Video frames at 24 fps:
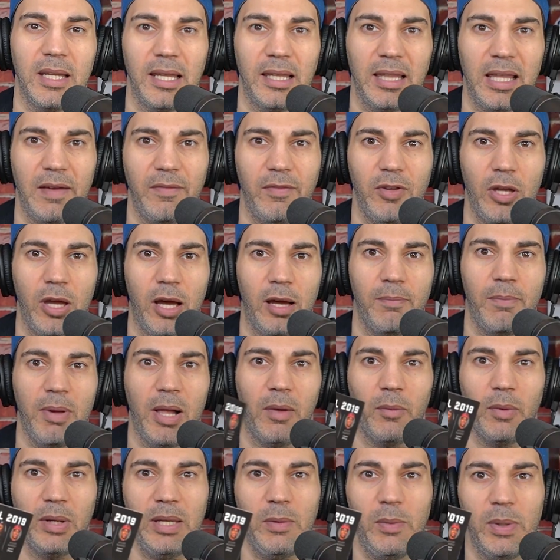And Le'Veon
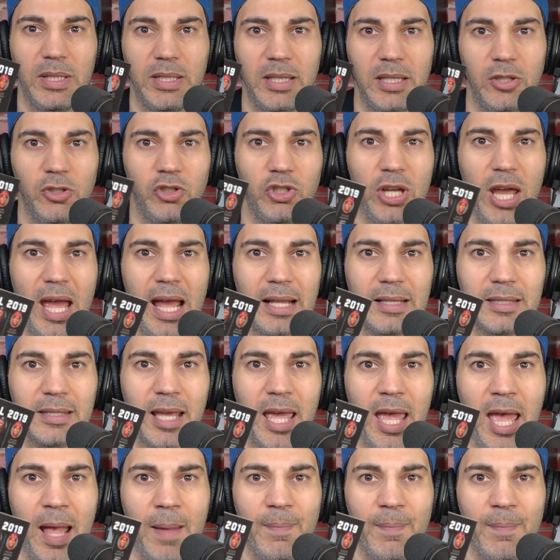Bell, when he went to the Jets,